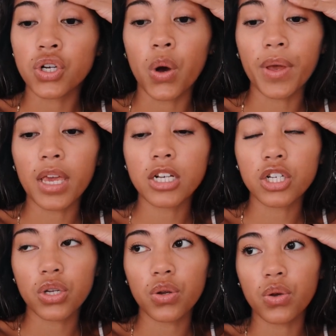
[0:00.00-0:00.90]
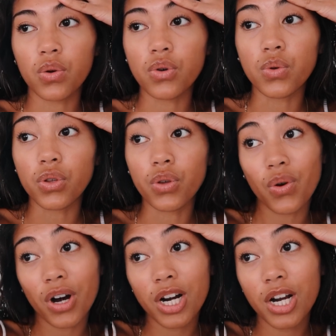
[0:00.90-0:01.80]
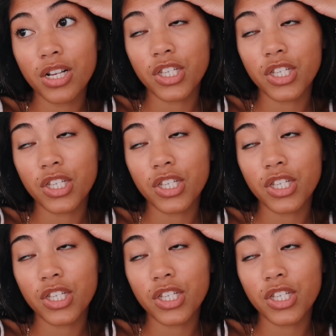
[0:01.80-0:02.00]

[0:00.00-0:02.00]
going to New York.